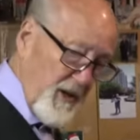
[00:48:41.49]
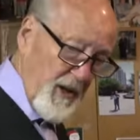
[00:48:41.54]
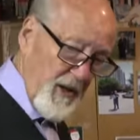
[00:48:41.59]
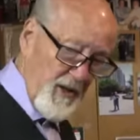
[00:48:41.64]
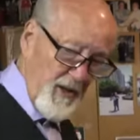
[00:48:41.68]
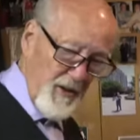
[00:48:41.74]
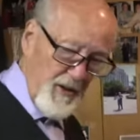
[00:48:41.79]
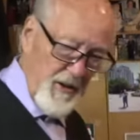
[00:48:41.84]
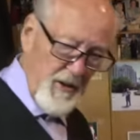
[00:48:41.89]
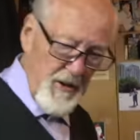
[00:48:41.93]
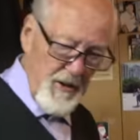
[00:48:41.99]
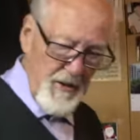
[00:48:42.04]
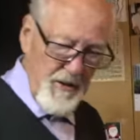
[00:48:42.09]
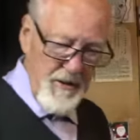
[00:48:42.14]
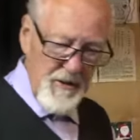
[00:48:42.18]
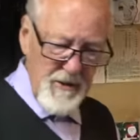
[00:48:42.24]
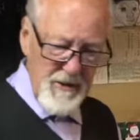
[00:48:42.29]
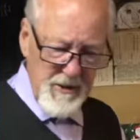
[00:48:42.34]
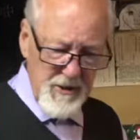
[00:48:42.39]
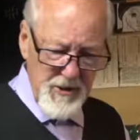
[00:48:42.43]
and uh,
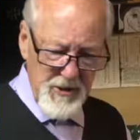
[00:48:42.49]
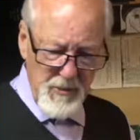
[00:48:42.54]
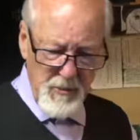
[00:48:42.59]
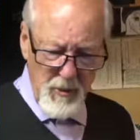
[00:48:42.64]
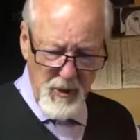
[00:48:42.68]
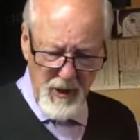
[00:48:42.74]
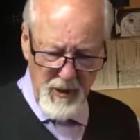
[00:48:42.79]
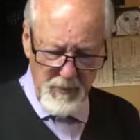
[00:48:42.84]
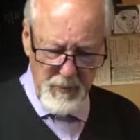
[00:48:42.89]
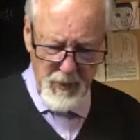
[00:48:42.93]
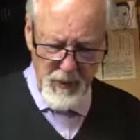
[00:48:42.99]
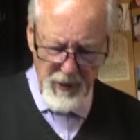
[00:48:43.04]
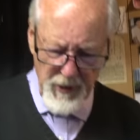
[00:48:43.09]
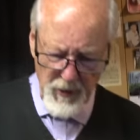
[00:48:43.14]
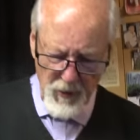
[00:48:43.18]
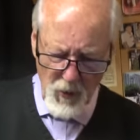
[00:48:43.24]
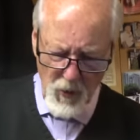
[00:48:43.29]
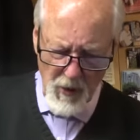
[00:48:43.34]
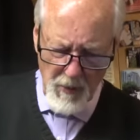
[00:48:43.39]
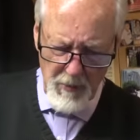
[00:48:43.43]
somebody put an
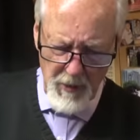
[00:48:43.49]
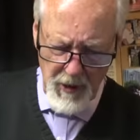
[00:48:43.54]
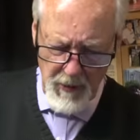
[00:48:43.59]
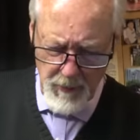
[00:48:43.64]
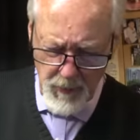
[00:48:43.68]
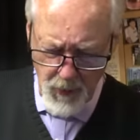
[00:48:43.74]
army